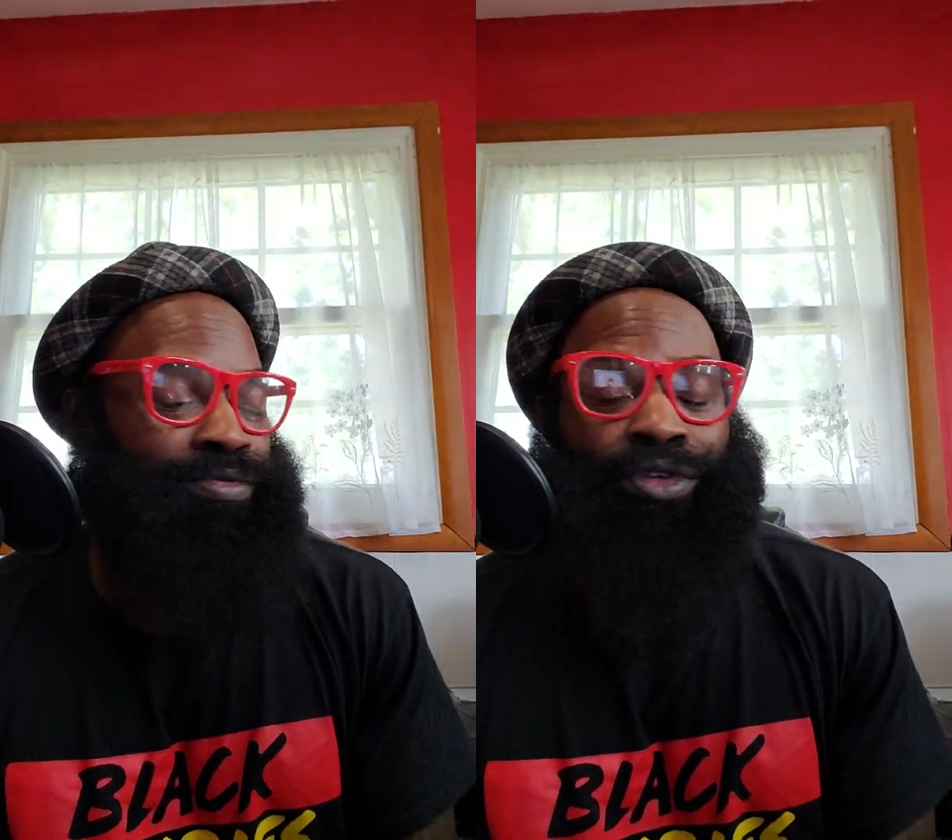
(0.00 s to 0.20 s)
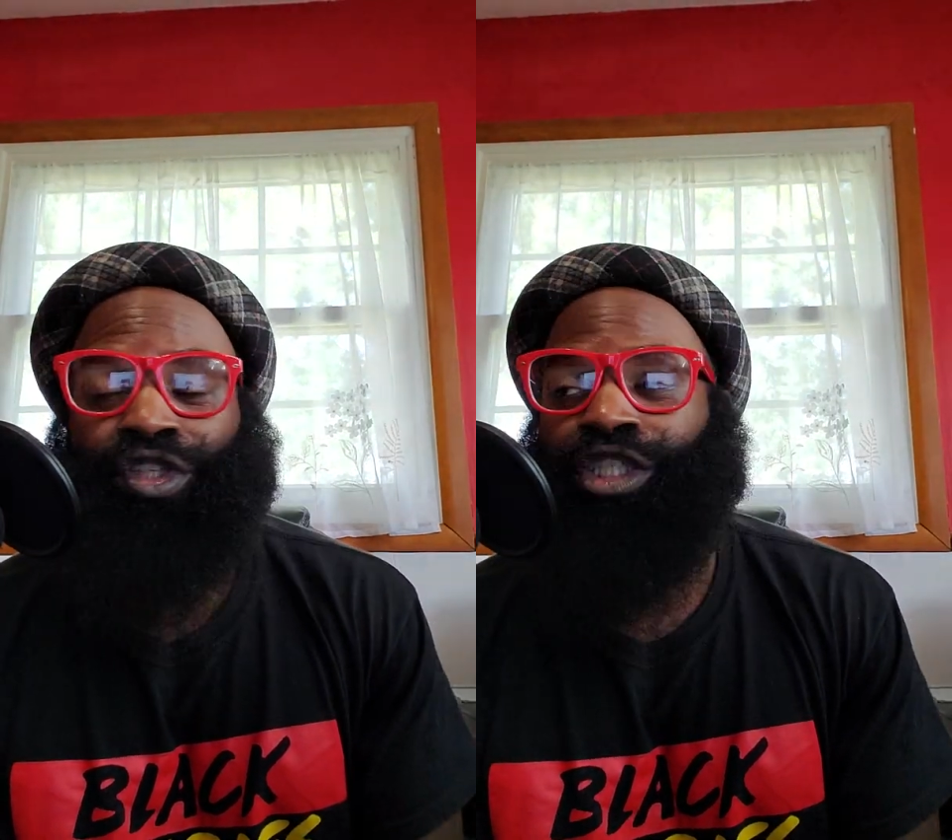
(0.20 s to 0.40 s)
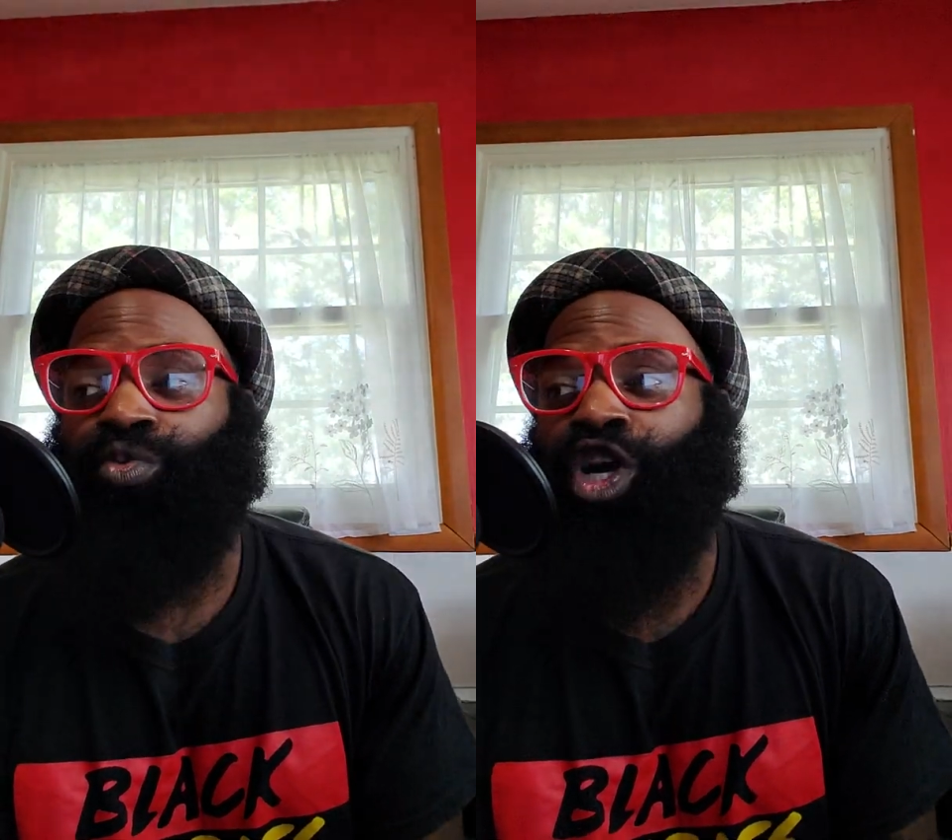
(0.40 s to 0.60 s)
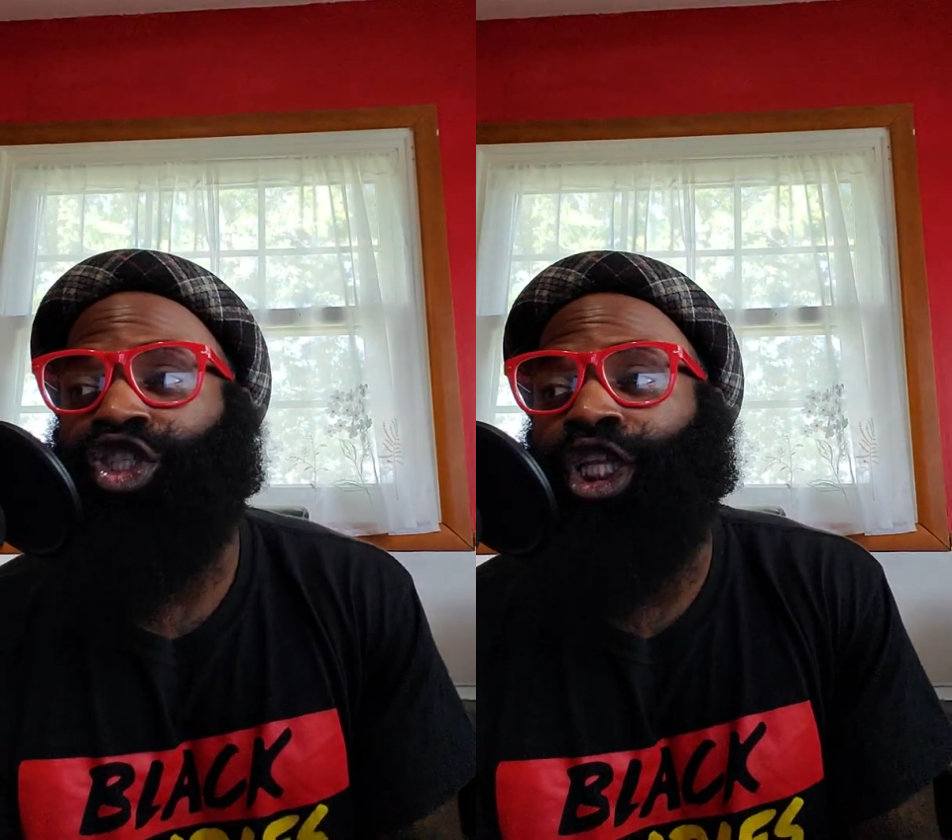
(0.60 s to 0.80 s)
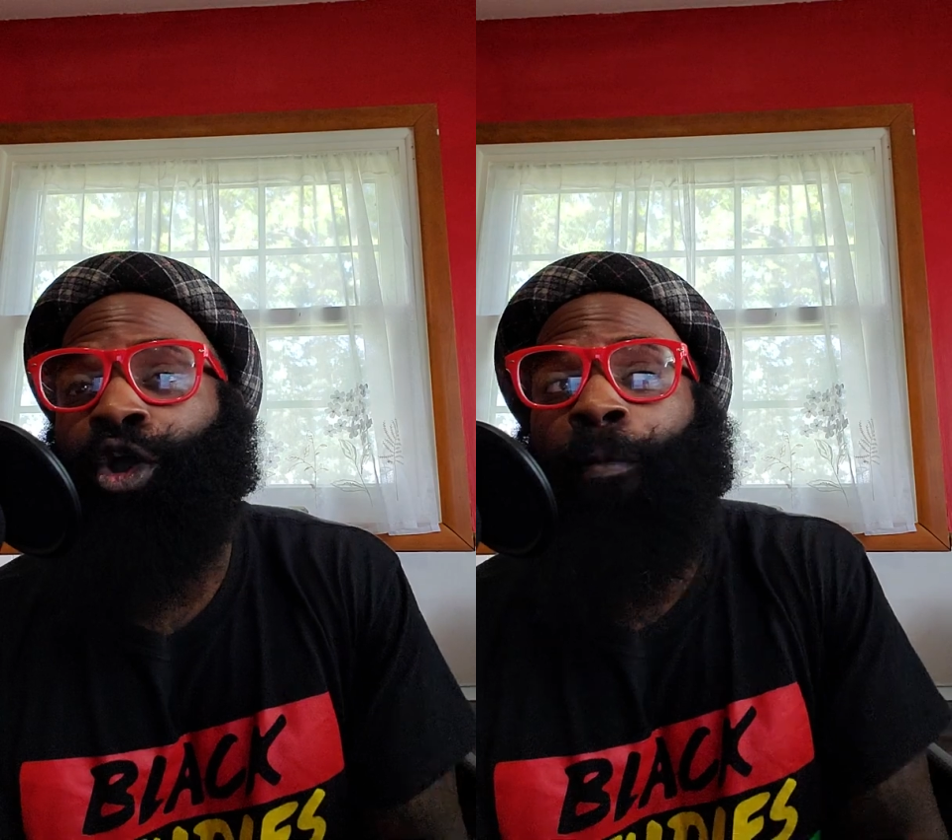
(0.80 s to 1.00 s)
We're also just
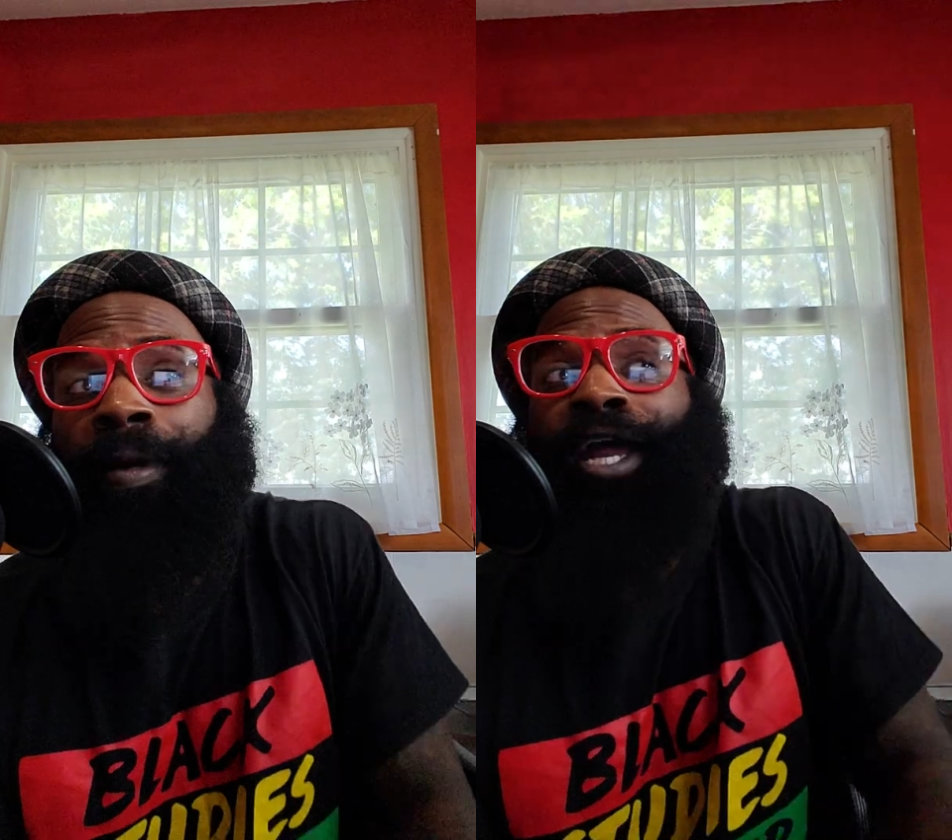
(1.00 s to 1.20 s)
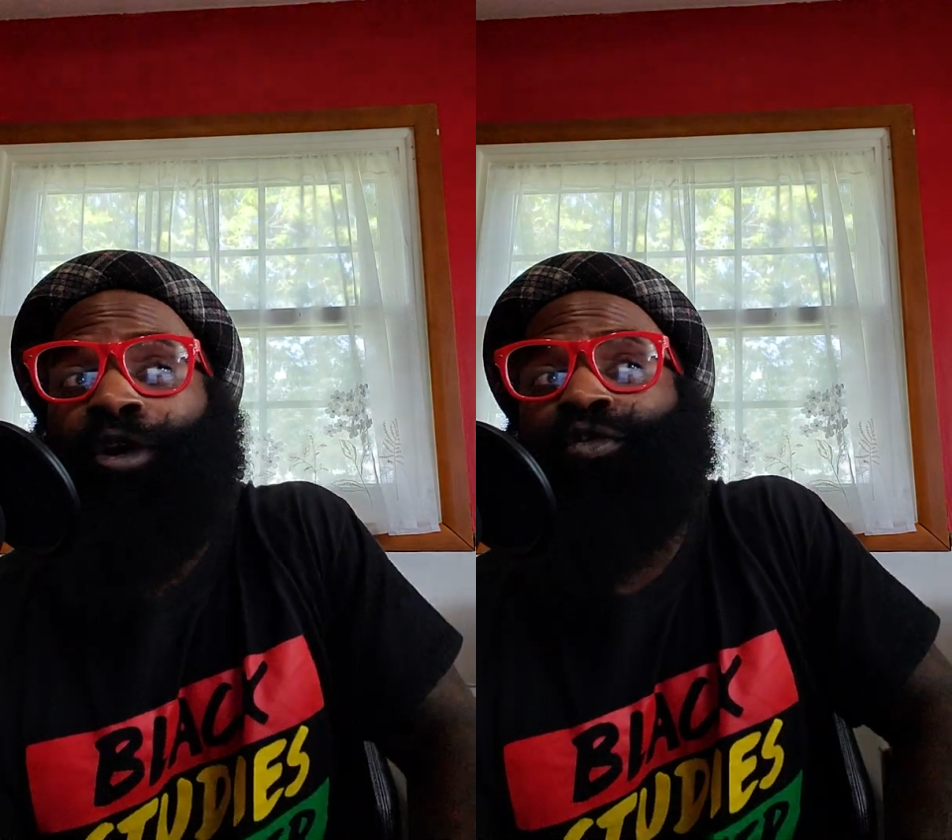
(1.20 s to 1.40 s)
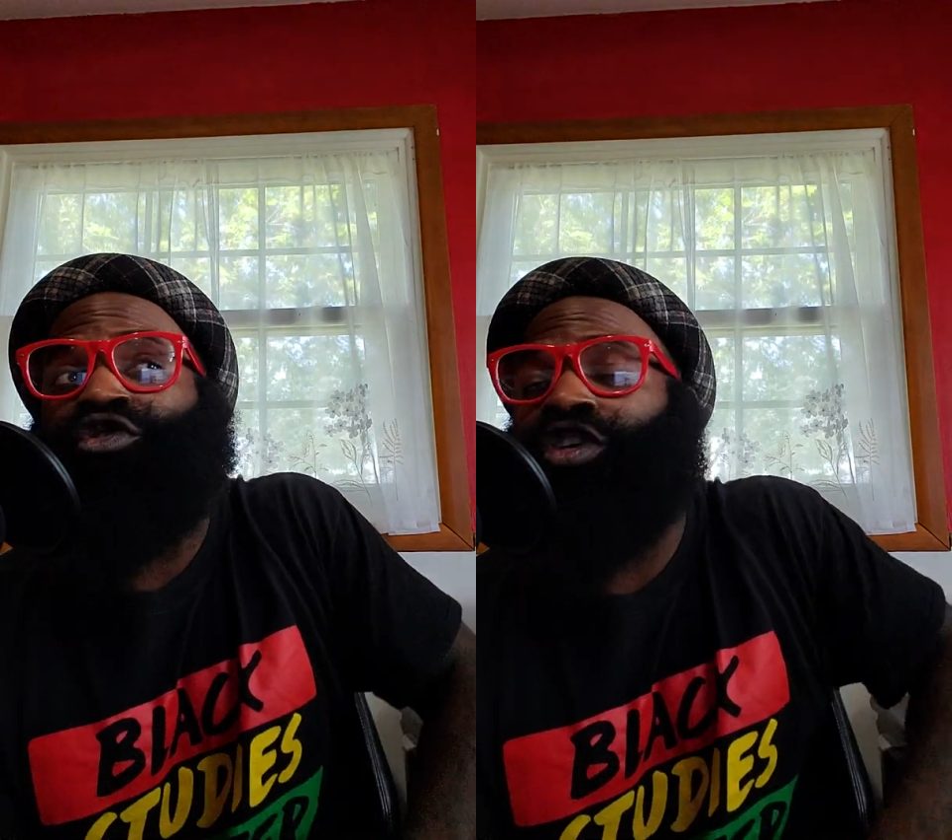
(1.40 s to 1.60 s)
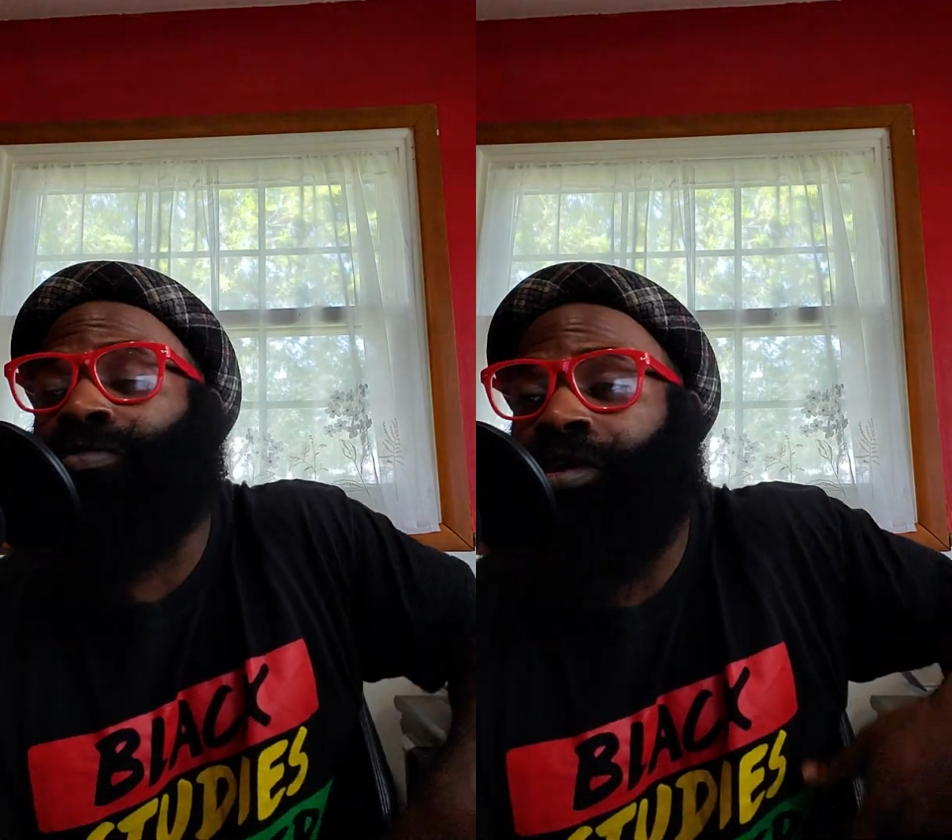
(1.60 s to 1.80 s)
watching the old Planet Earth and shit,